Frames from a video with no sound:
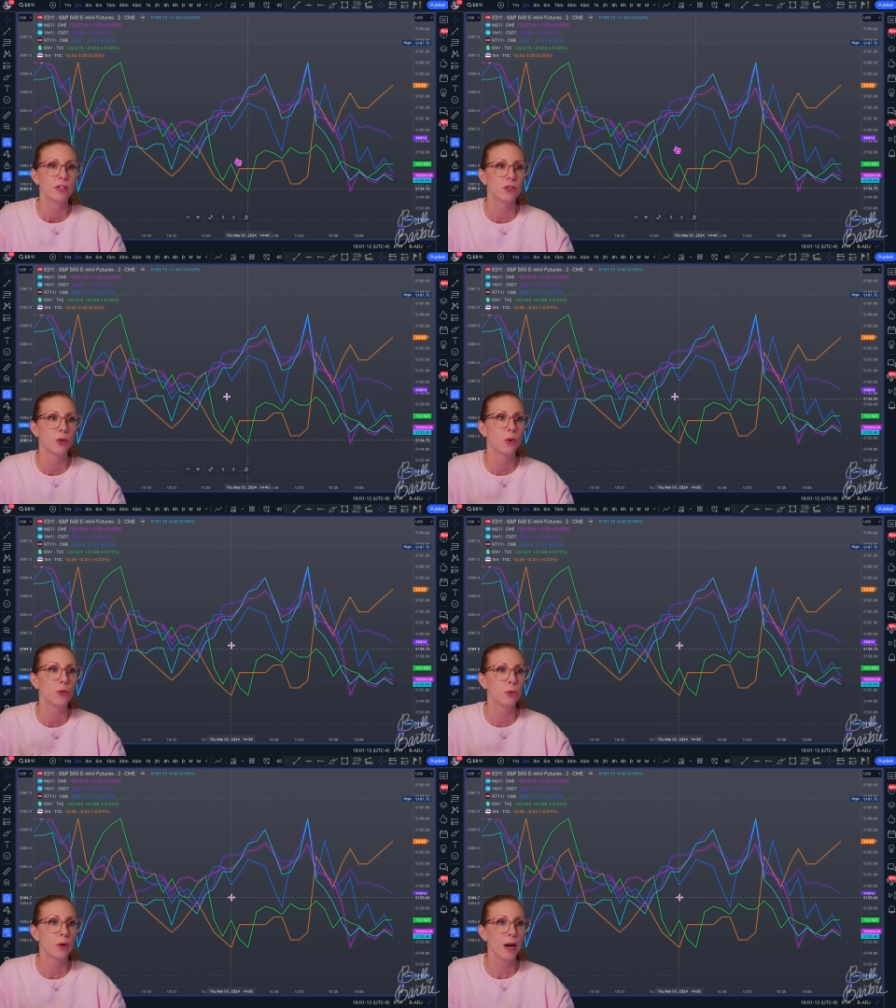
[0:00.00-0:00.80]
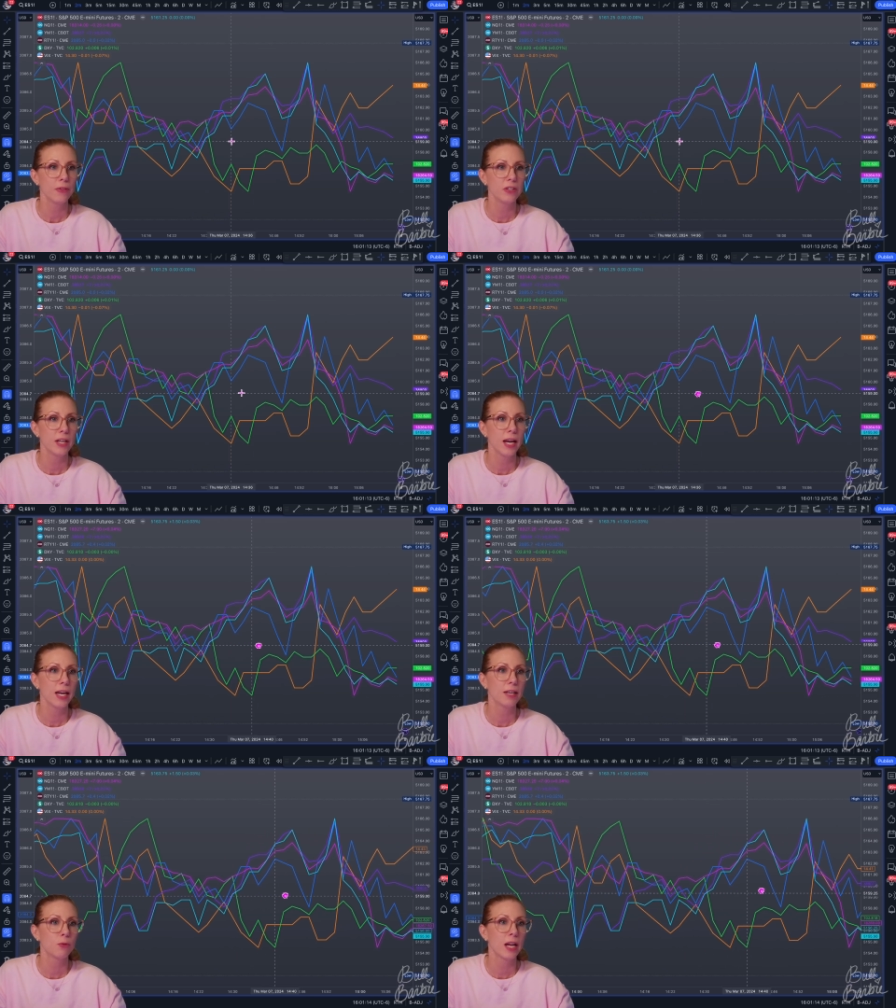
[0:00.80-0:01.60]
So throughout the day,
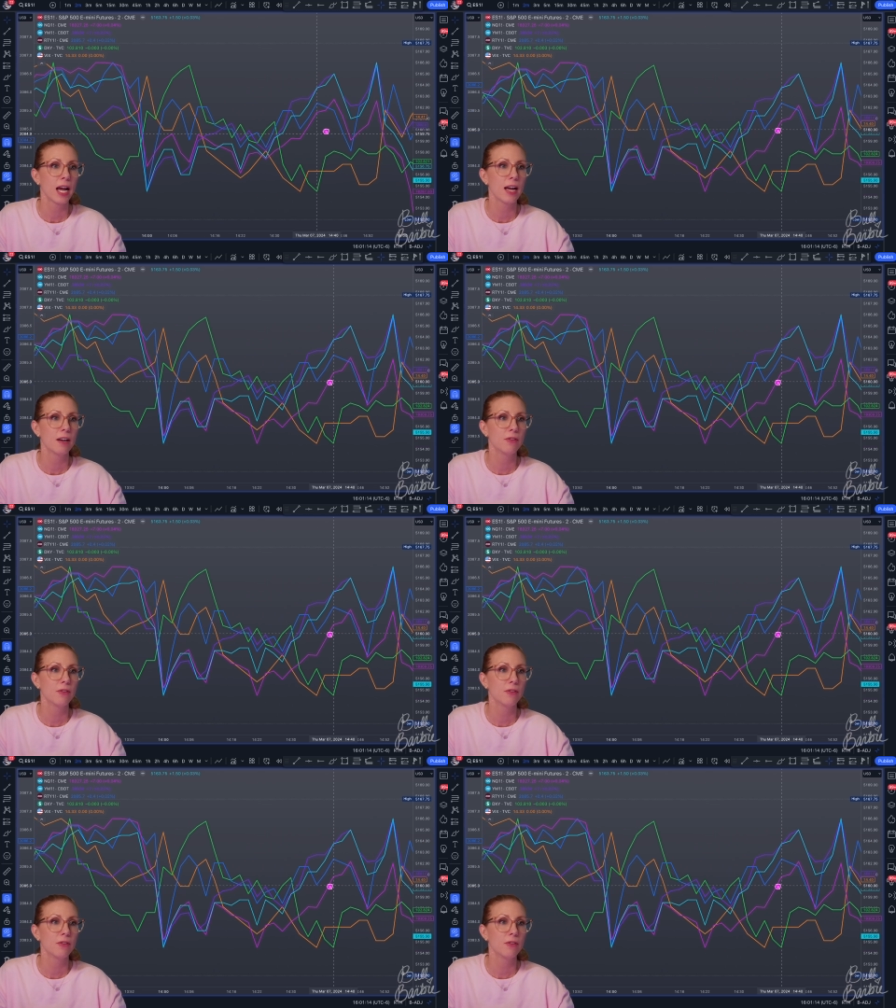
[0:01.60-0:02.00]
if we have a